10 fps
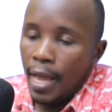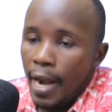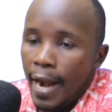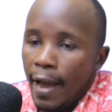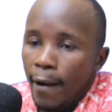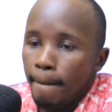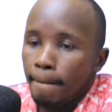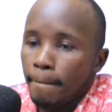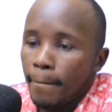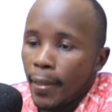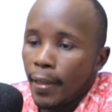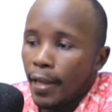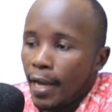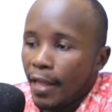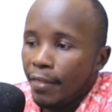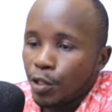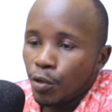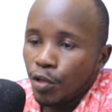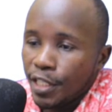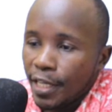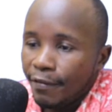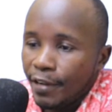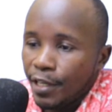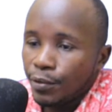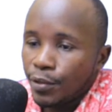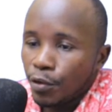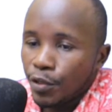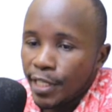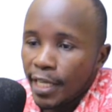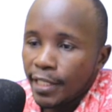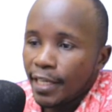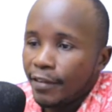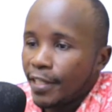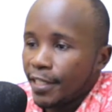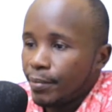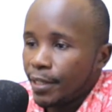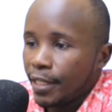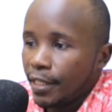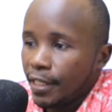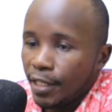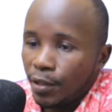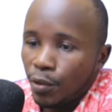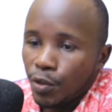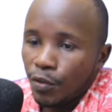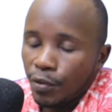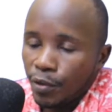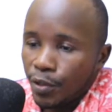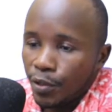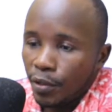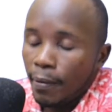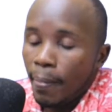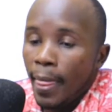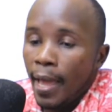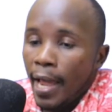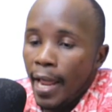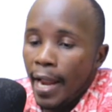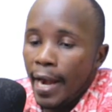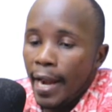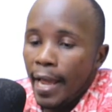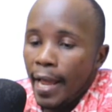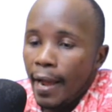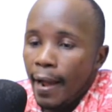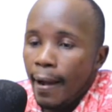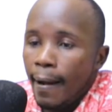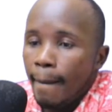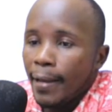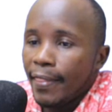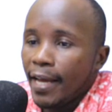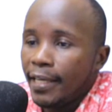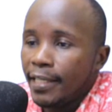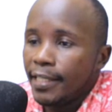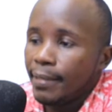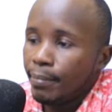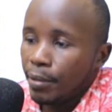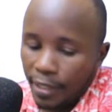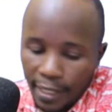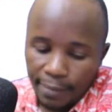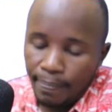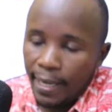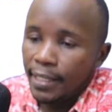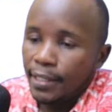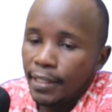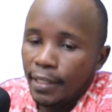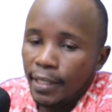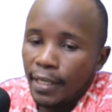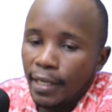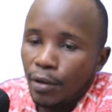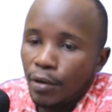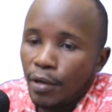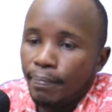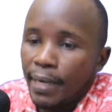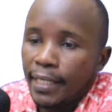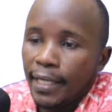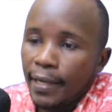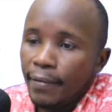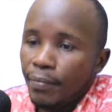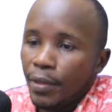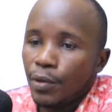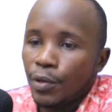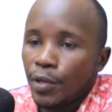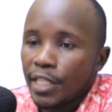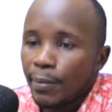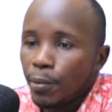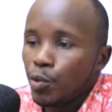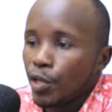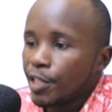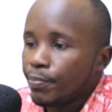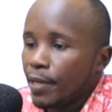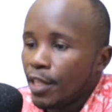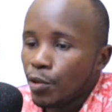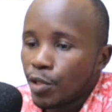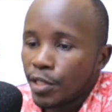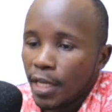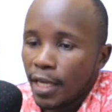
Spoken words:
Now, otherwise, so it's the revenues or sales after subtracting the cost of goods sold. That is it about that part. Part A, you're supposed to explain those